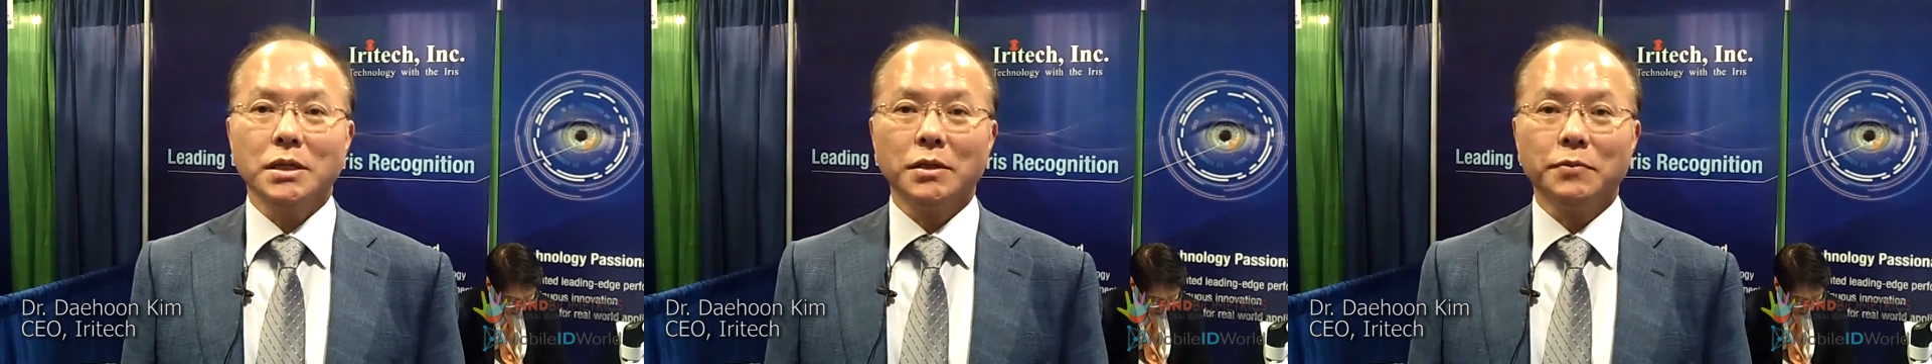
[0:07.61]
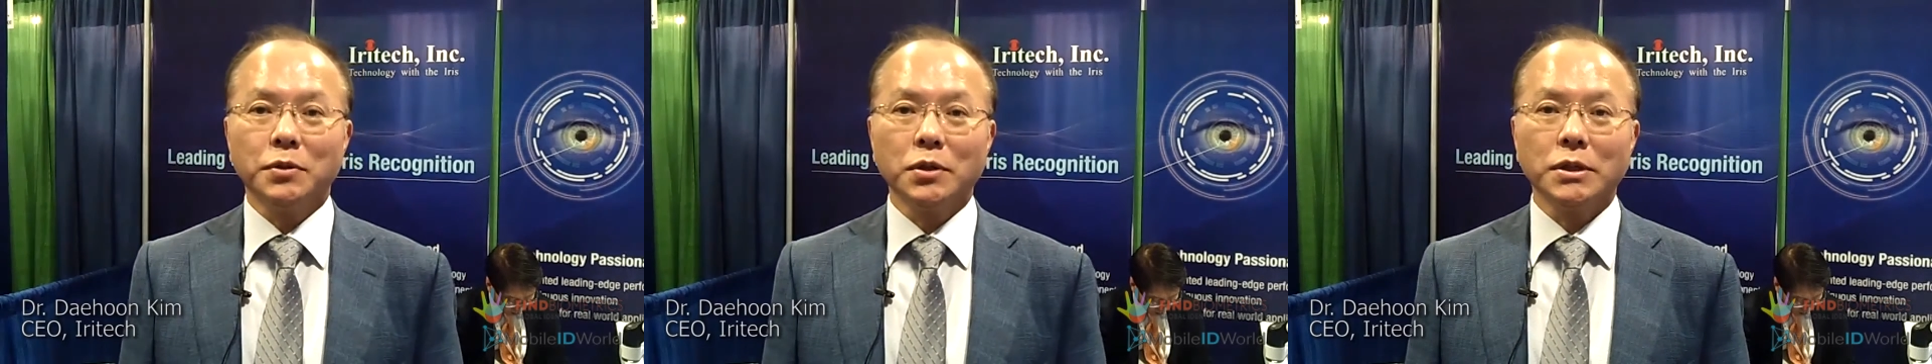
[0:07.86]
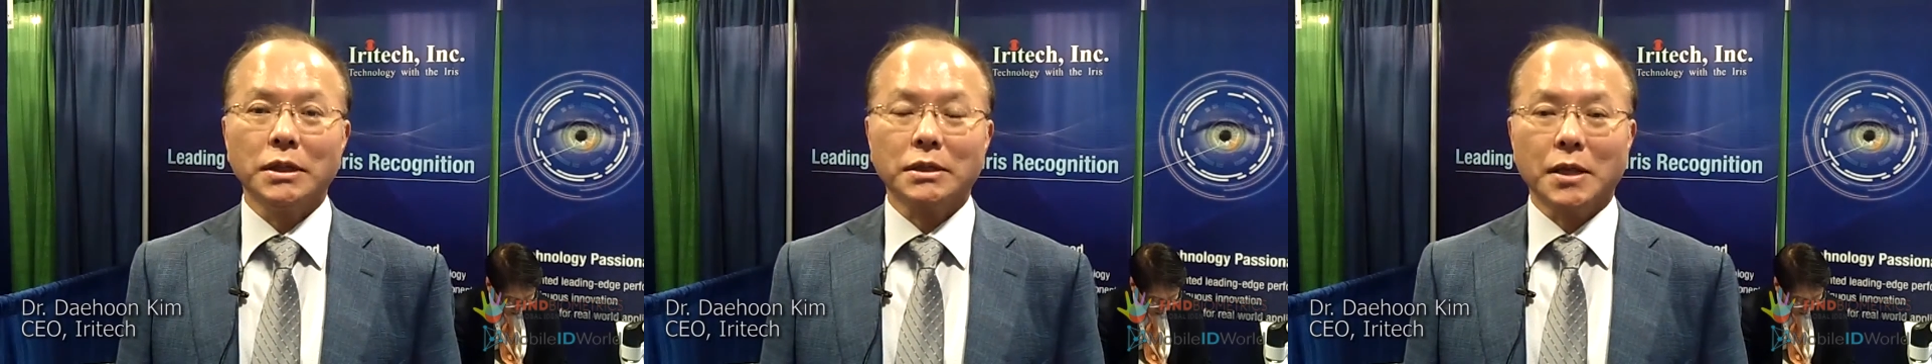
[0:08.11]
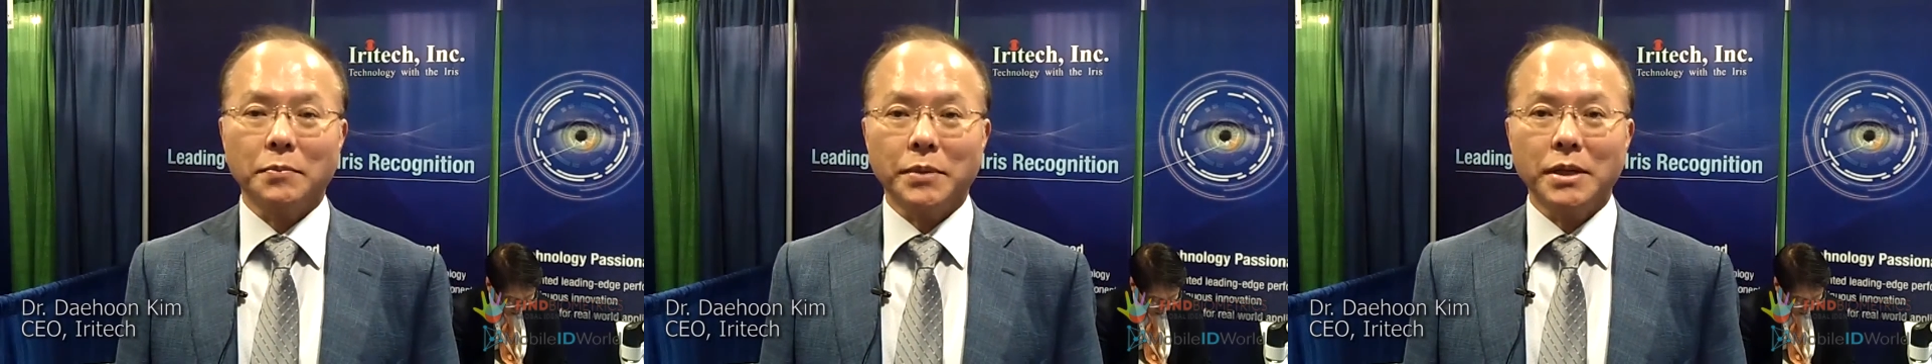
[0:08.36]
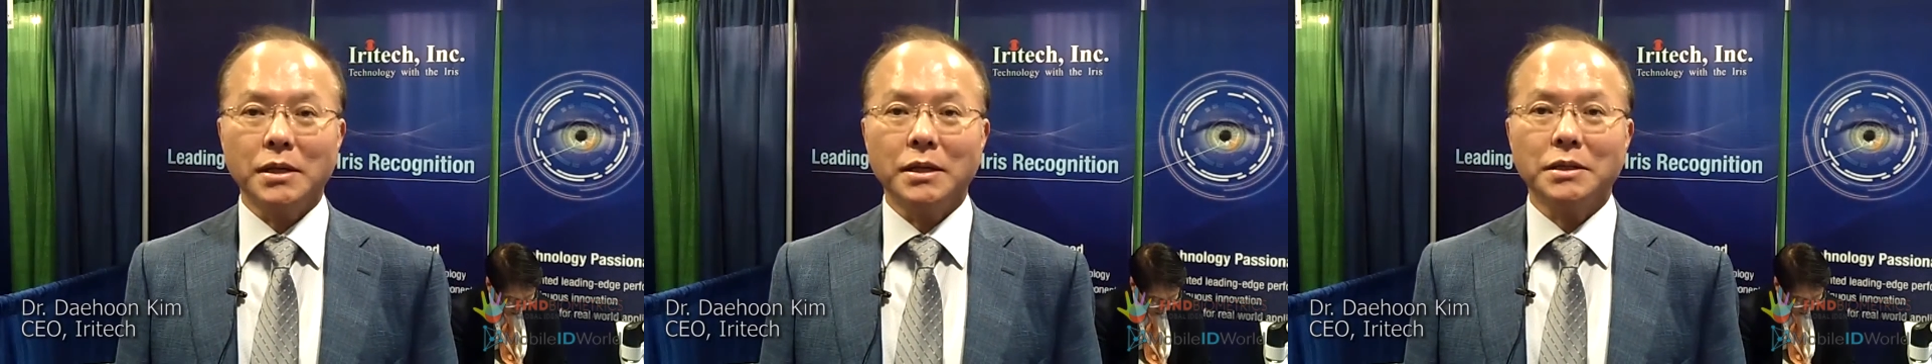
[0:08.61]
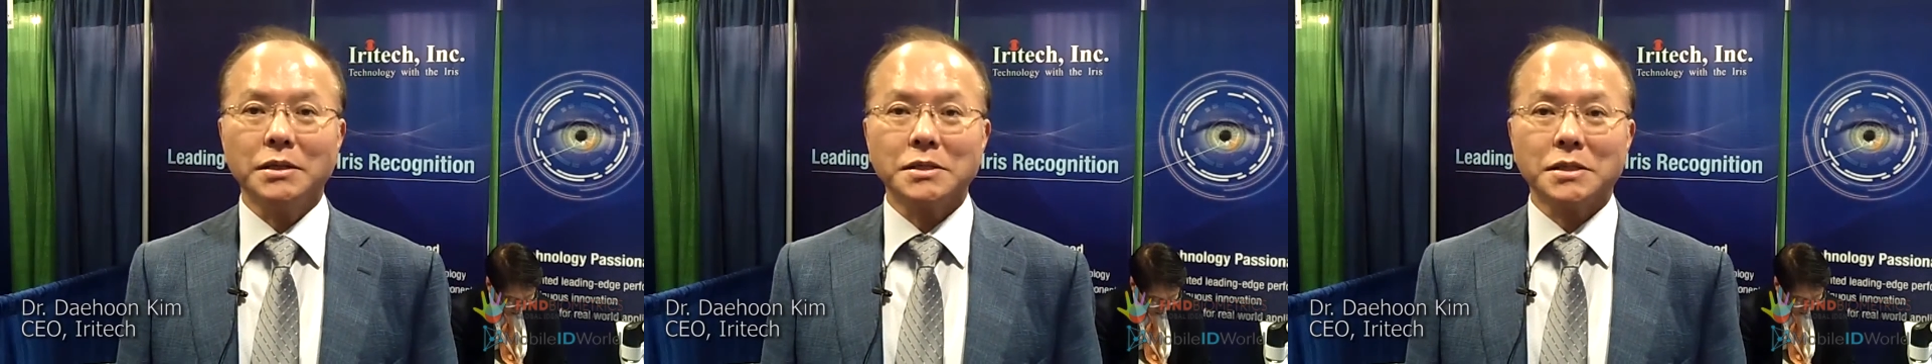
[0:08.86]
in Florida, Tampa
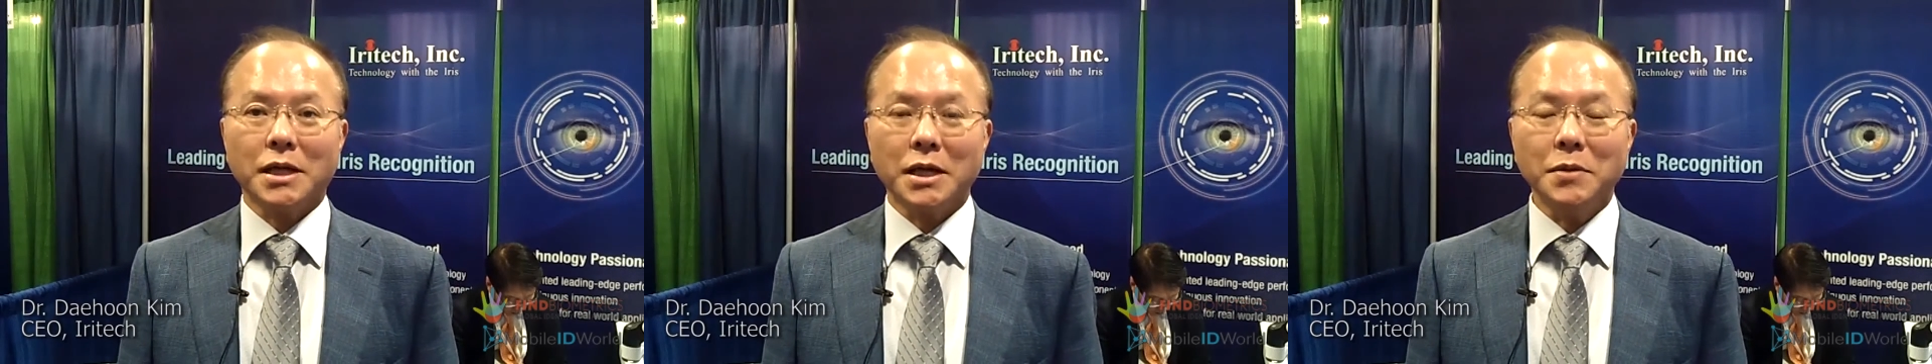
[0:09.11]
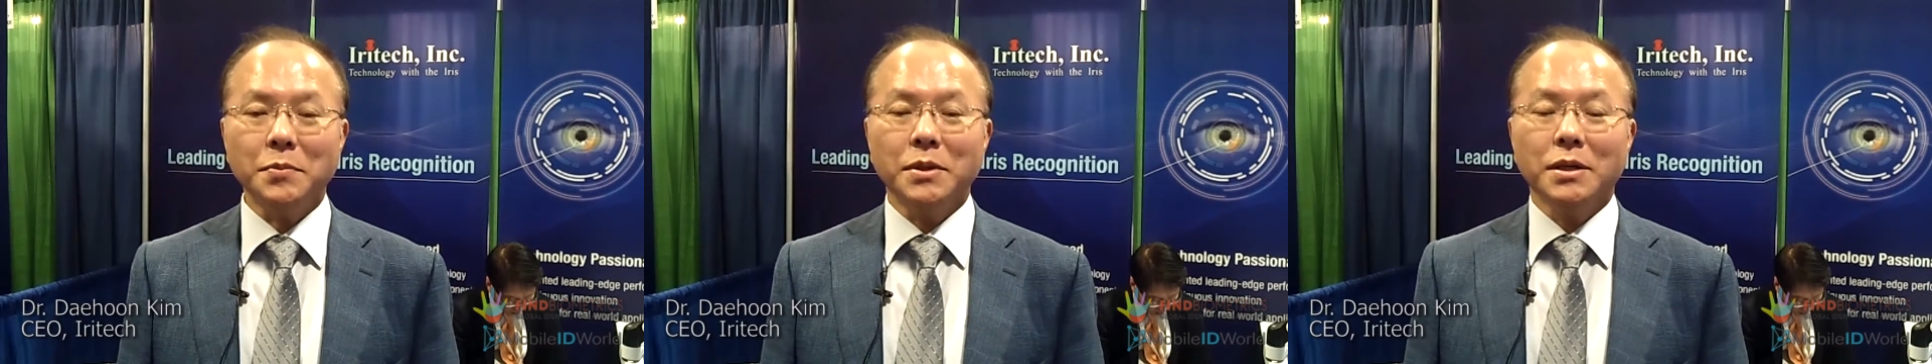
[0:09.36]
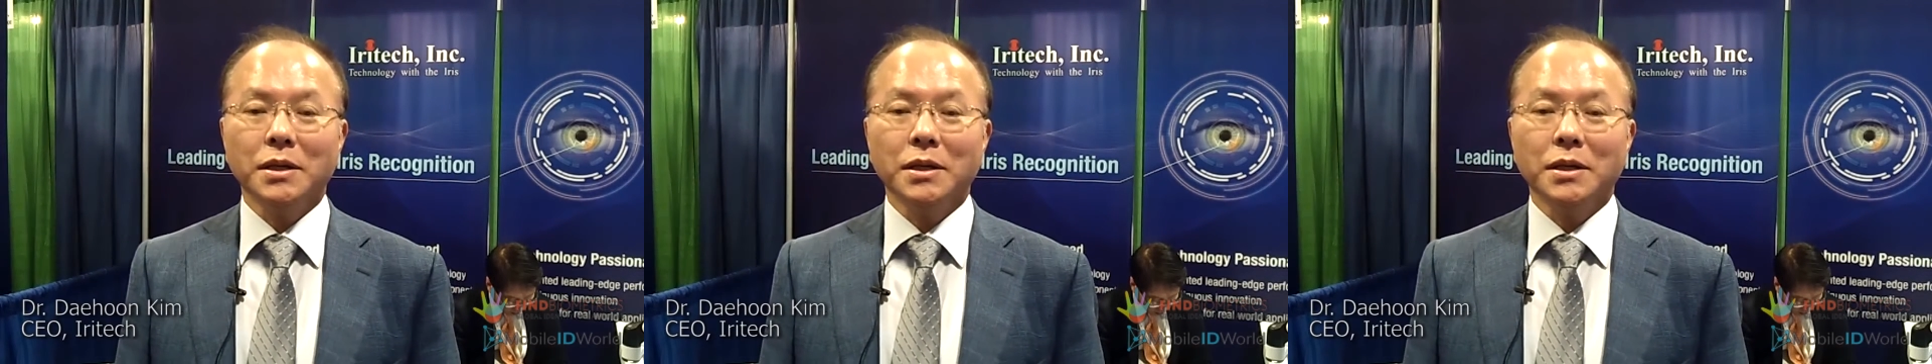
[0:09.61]
at this time.